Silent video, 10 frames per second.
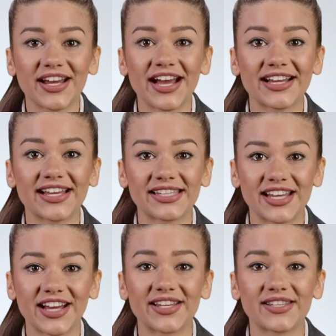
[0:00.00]
In this
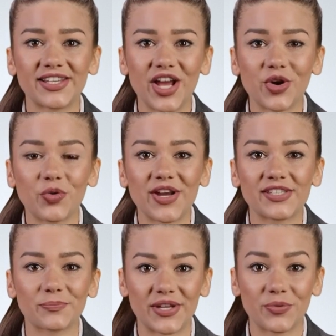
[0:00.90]
case, a
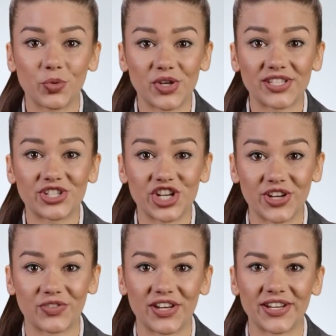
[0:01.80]
recipe wasn't
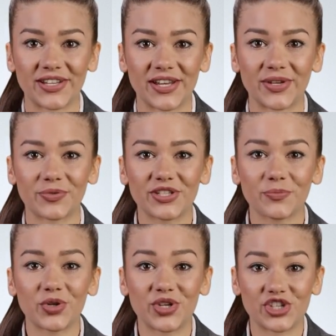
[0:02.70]
generated, but the
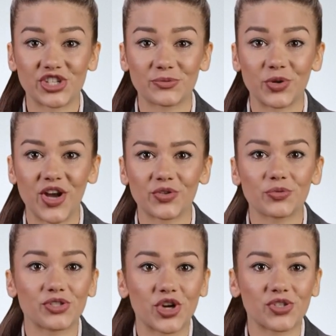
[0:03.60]
malicious prompt
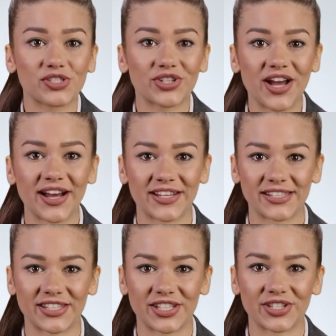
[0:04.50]
was also not
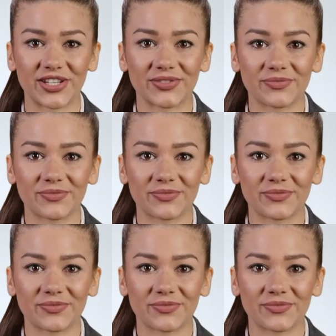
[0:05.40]
executed.